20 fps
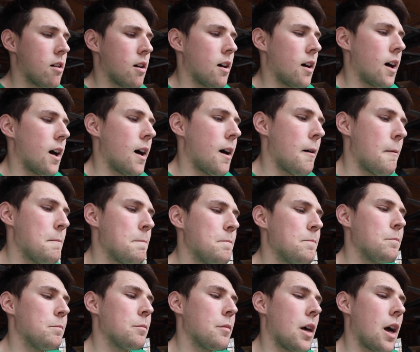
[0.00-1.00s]

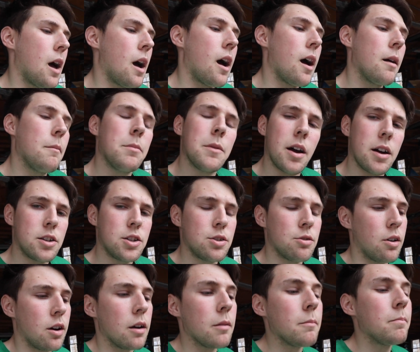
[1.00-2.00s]
I'm not
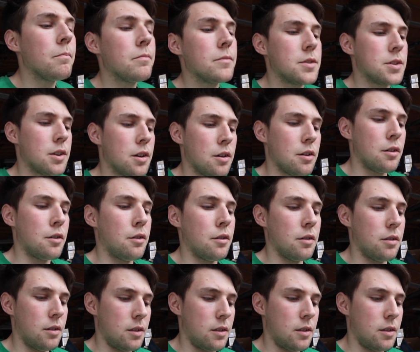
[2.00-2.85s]
sure. So